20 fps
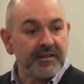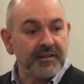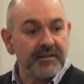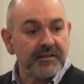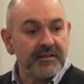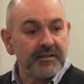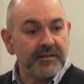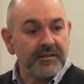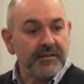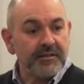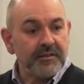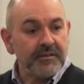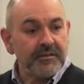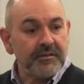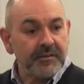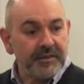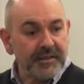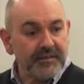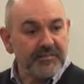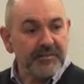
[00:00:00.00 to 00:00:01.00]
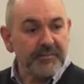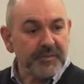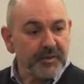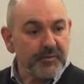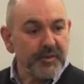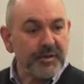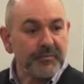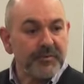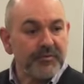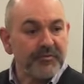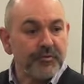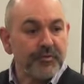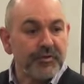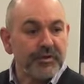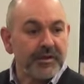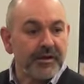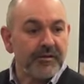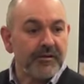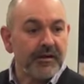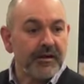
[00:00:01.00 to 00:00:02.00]
you can have something to eat before you
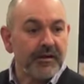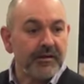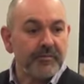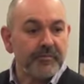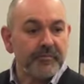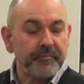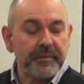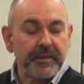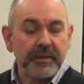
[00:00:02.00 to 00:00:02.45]
go home.